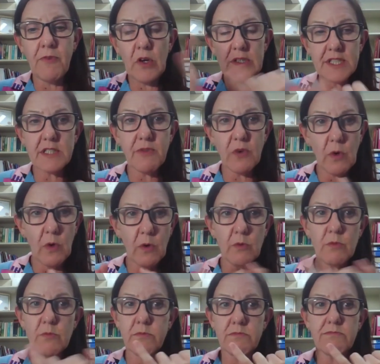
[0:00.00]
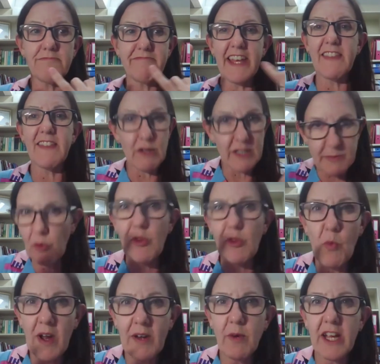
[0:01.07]
first of all, that there is more
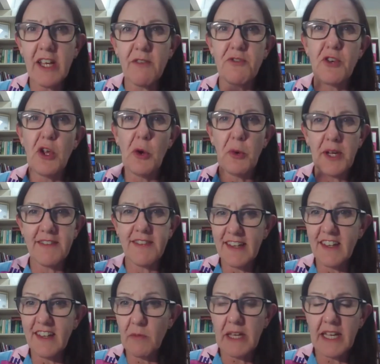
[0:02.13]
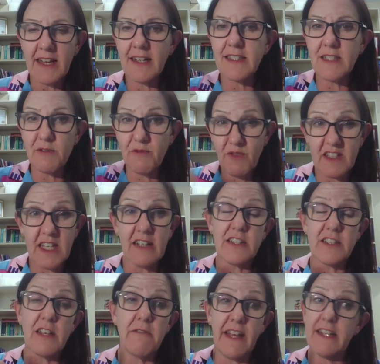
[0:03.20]
than one way of knowing, thinking, and being is a
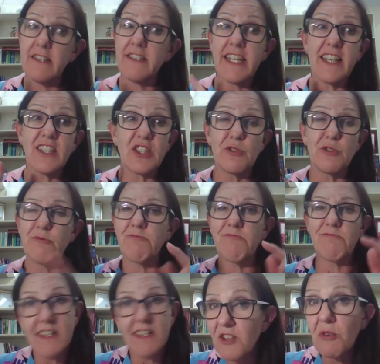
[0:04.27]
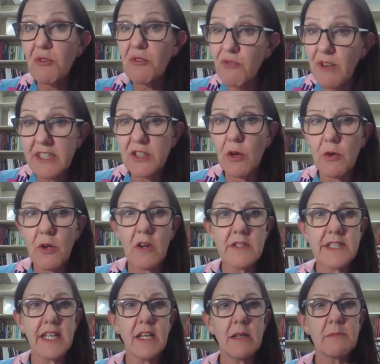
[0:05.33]
foundational, threshold
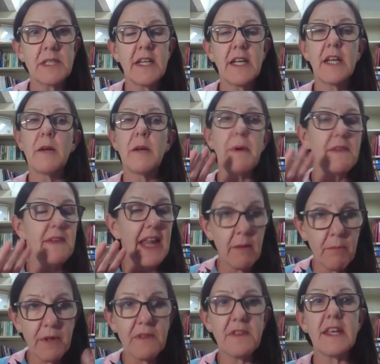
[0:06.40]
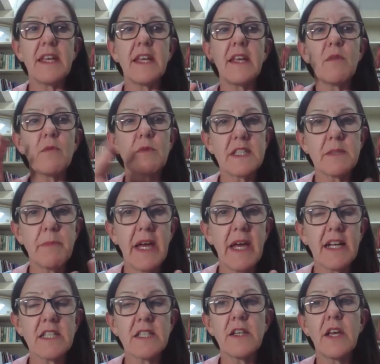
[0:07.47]
concept. But empathy,
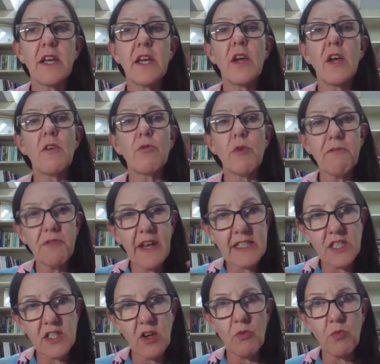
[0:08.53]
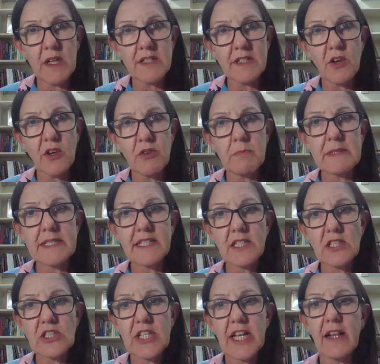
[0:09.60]
respect, reflecting on one's own
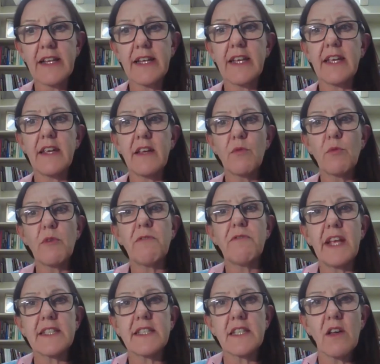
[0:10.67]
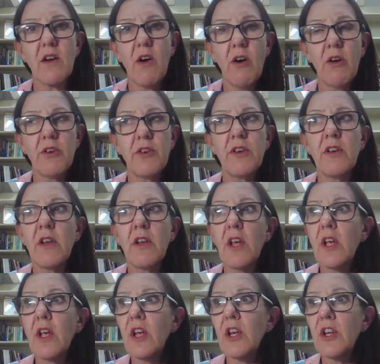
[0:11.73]
positionality, reflecting on,
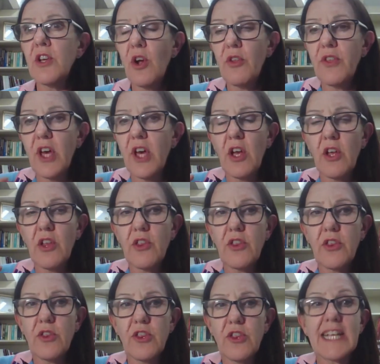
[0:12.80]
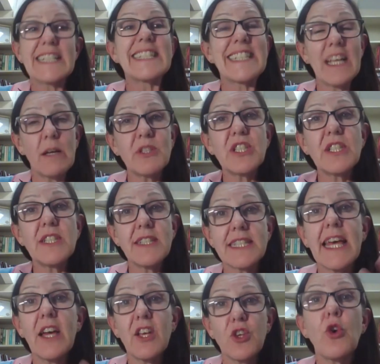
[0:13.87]
the
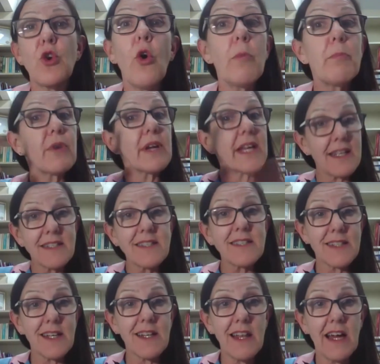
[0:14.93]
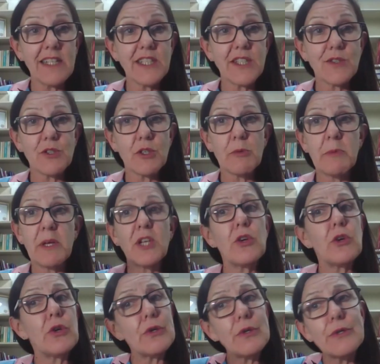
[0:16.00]
assumptions that you're bringing to the classroom and
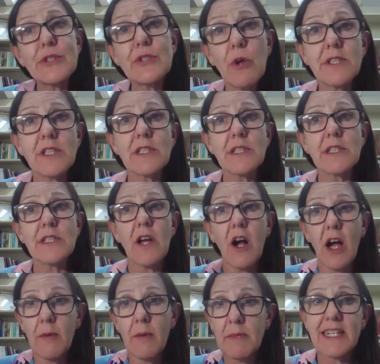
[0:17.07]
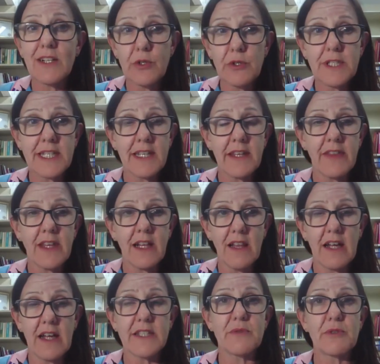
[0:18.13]
whose knowledges I'm including in the
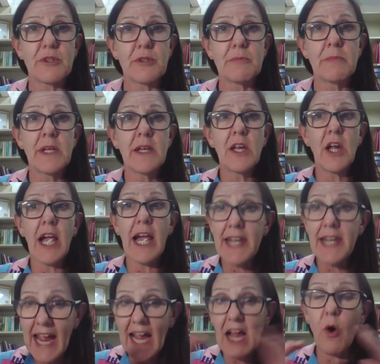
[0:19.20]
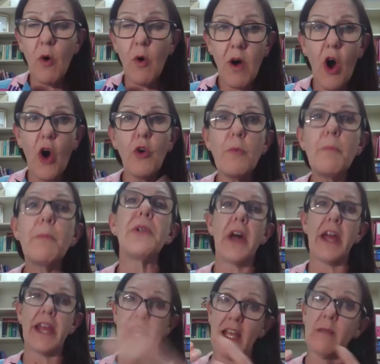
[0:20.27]
classroom, and how
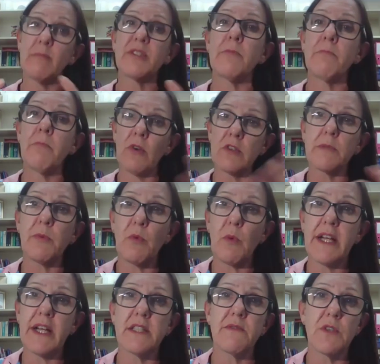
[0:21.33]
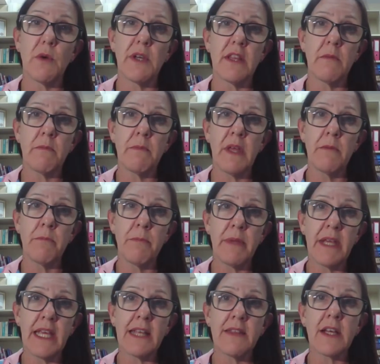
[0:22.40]
open I am to multiple ways of knowing and
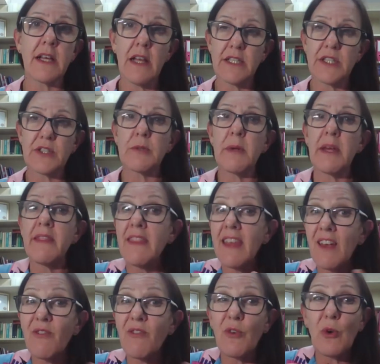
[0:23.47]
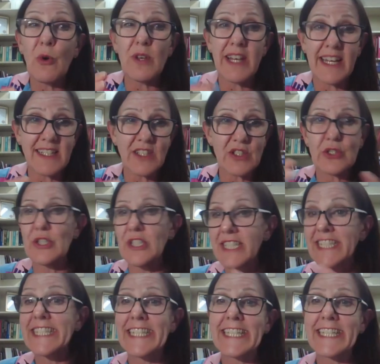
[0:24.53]
being in the classroom, and therefore letting
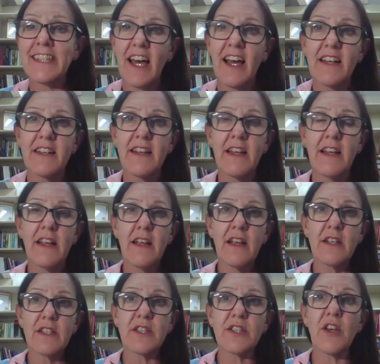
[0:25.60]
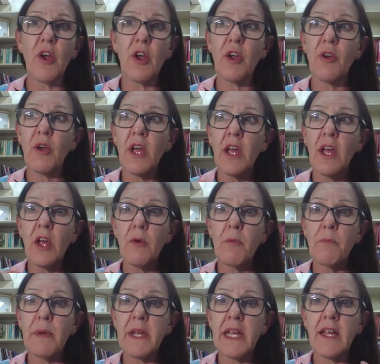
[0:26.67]
students see that. So
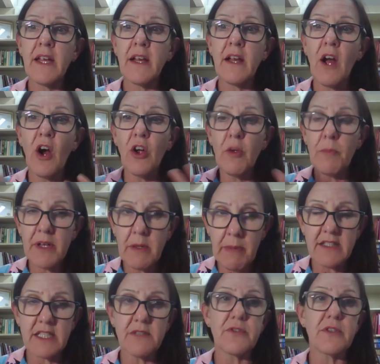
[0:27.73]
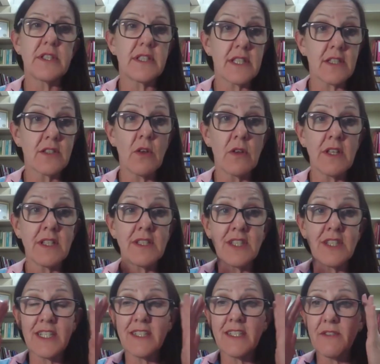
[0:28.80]
being open about difference,
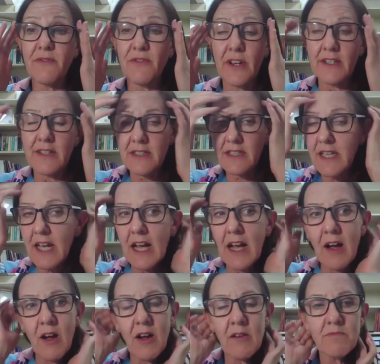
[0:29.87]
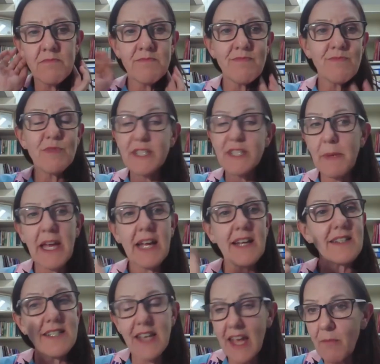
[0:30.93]
acknowledging difference,
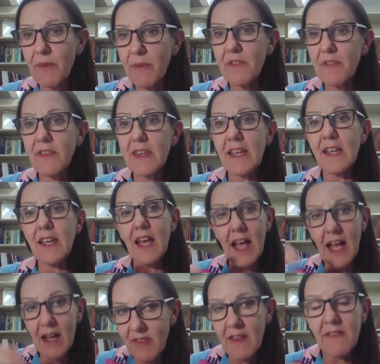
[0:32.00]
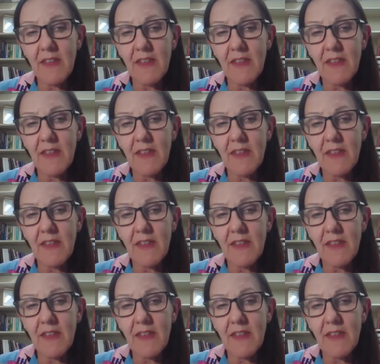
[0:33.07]
respect, empathy, and